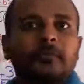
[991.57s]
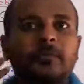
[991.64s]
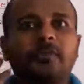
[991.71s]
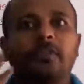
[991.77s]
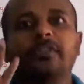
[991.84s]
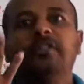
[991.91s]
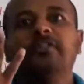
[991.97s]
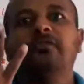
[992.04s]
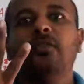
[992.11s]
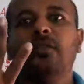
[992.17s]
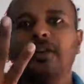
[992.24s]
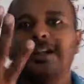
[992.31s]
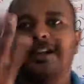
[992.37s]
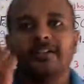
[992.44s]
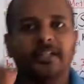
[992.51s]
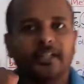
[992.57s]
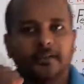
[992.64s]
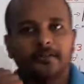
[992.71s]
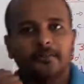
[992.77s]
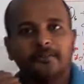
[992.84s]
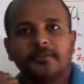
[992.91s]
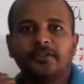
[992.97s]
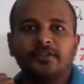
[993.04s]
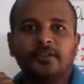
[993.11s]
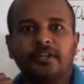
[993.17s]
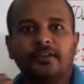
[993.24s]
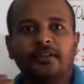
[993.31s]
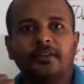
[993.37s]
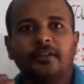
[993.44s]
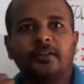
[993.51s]
total 4 are there, isn't
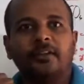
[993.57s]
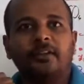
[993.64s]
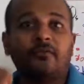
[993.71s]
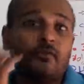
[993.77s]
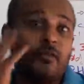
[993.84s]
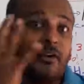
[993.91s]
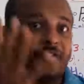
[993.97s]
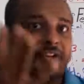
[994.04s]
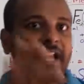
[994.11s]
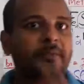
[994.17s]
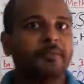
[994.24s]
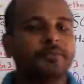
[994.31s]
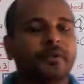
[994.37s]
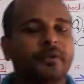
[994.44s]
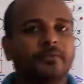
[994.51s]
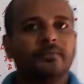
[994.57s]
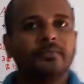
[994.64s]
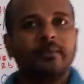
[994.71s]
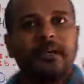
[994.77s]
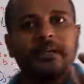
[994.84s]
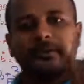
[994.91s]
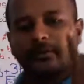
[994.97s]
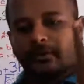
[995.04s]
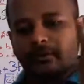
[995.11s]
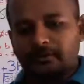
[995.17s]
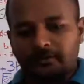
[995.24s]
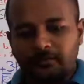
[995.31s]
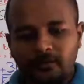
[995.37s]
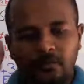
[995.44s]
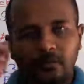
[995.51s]
it? 4 types of, I told,
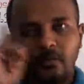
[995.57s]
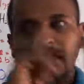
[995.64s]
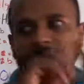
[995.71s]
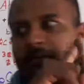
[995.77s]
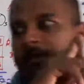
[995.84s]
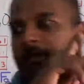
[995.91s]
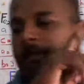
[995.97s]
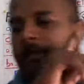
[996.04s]
1.